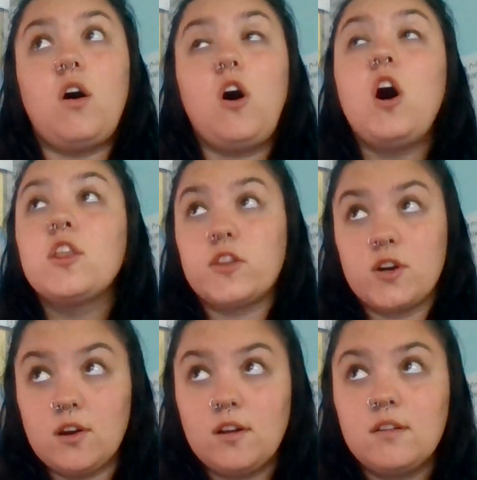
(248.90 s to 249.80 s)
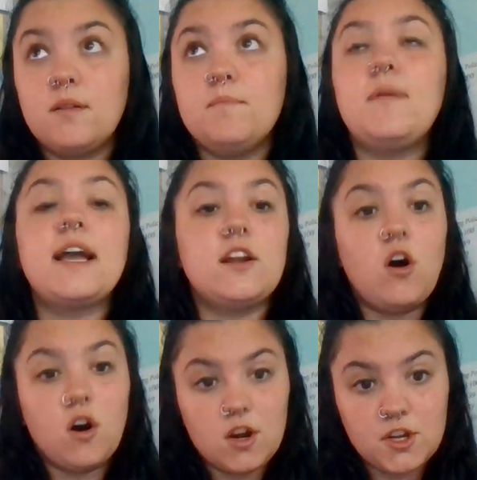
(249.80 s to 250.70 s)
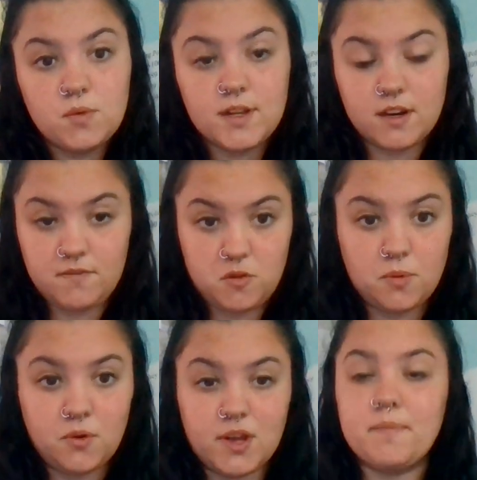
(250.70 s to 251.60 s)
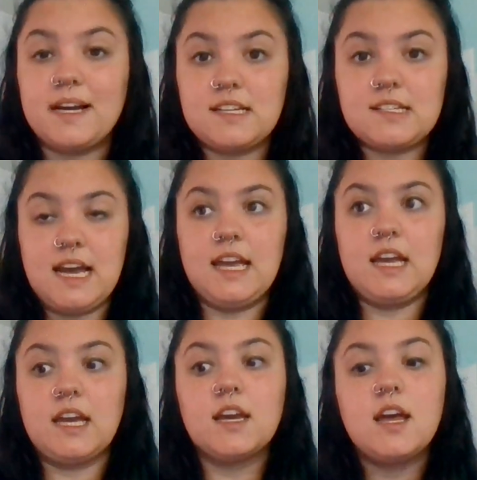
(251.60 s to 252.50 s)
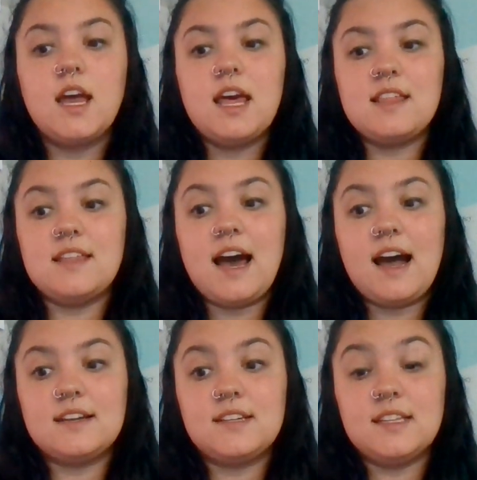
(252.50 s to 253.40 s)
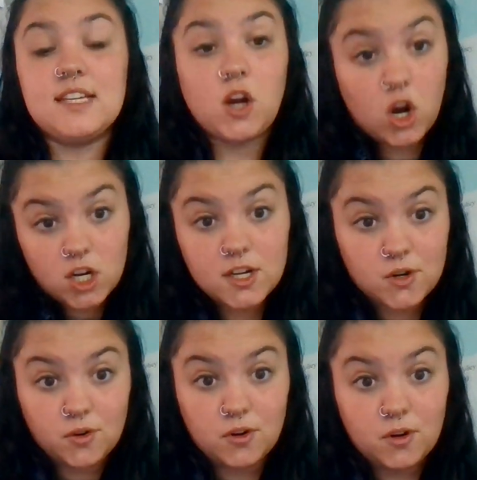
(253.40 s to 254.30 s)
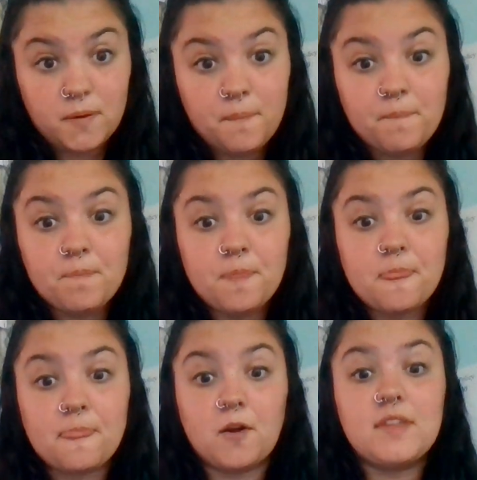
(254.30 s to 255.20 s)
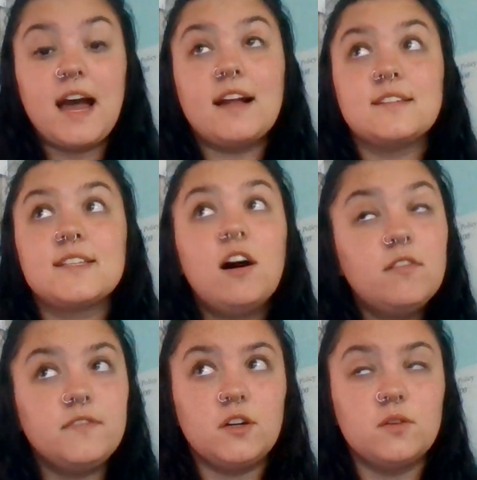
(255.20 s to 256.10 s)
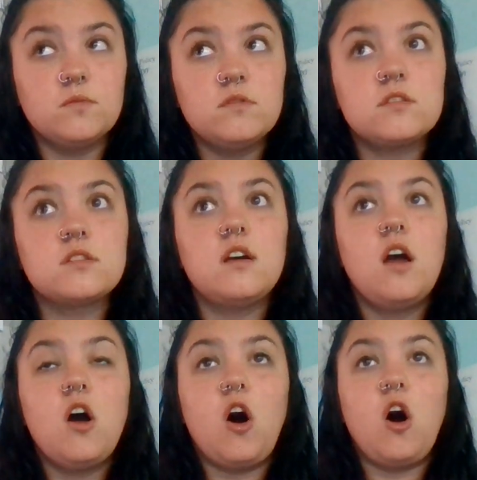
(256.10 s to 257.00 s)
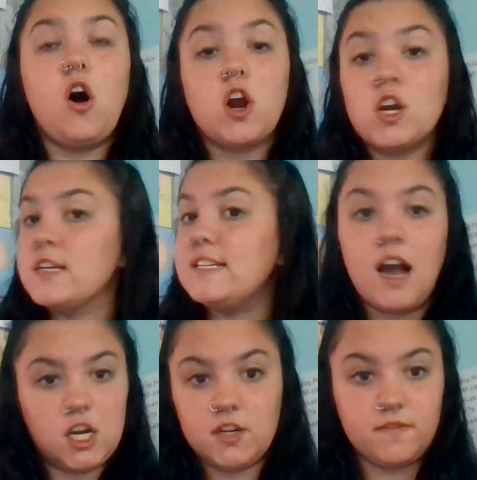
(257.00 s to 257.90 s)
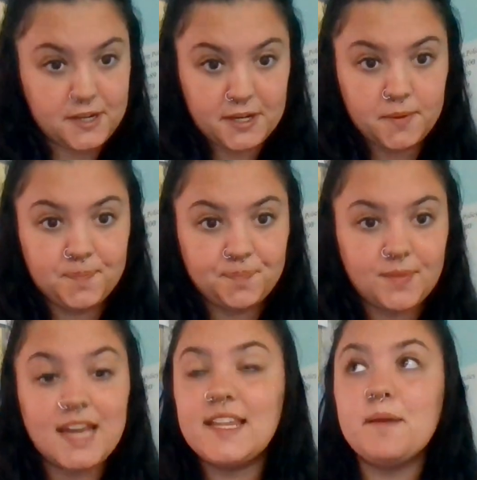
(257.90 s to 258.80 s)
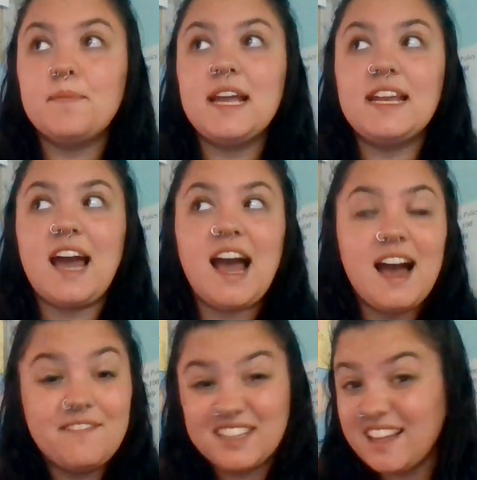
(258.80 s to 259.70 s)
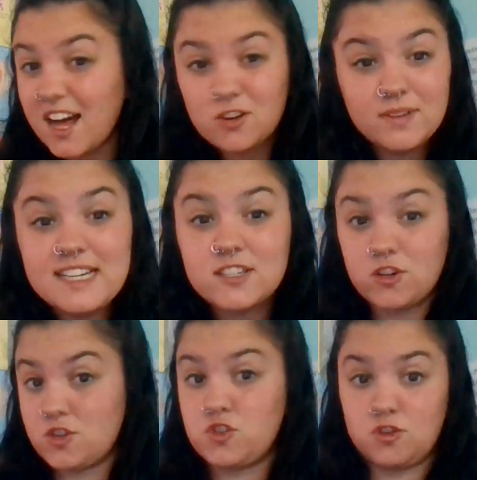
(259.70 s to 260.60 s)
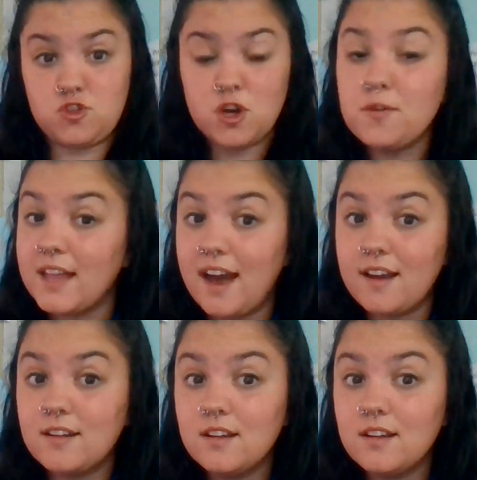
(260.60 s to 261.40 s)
author might argue their viewpoint by saying that the article or that cell phones are not good for you. And they might have a lot of research to show that.